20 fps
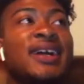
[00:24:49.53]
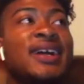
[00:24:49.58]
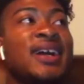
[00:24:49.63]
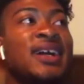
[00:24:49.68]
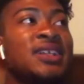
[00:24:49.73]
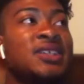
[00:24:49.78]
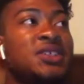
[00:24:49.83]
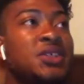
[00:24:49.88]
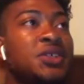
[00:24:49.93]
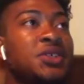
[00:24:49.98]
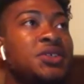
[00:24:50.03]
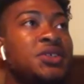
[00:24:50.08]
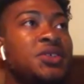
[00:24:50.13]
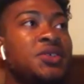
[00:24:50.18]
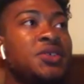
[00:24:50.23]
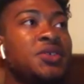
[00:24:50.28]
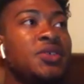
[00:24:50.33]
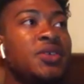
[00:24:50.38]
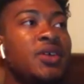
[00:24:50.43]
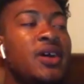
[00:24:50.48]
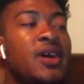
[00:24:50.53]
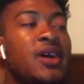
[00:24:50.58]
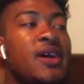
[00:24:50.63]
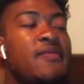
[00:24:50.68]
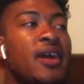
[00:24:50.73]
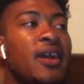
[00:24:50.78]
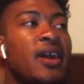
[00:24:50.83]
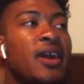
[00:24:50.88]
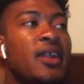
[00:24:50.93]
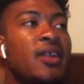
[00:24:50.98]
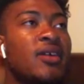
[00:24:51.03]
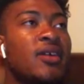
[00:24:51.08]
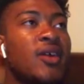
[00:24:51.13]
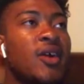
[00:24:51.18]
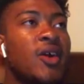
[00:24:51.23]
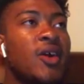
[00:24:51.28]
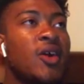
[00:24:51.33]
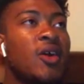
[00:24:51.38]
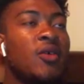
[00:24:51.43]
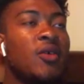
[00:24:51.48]
like I told you, after I got the
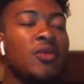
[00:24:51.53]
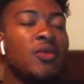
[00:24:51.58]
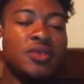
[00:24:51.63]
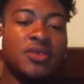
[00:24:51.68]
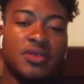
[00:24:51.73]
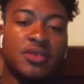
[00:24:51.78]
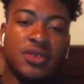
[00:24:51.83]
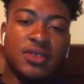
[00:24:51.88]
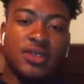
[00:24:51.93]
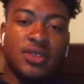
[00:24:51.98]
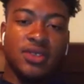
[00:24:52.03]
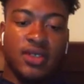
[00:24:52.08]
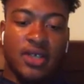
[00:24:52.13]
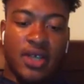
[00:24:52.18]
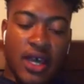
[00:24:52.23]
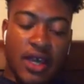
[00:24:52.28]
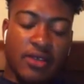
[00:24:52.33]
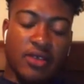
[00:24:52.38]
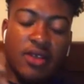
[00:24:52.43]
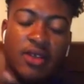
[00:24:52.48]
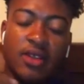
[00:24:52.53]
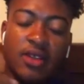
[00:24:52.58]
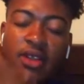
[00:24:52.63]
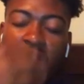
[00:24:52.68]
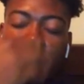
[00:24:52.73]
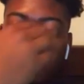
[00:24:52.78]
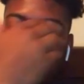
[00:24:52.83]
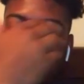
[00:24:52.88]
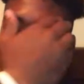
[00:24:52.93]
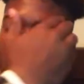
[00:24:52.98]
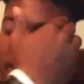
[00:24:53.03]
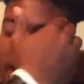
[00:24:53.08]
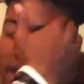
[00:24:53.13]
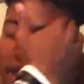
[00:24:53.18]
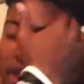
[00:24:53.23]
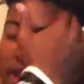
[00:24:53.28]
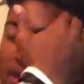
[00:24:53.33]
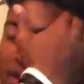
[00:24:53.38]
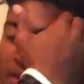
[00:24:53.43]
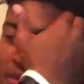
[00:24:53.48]
call, which was after the Lake Mary
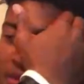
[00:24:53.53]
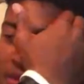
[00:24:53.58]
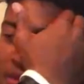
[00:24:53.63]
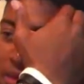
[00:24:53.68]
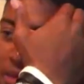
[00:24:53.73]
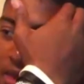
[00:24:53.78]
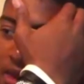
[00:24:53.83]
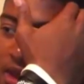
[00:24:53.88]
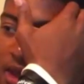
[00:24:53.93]
game,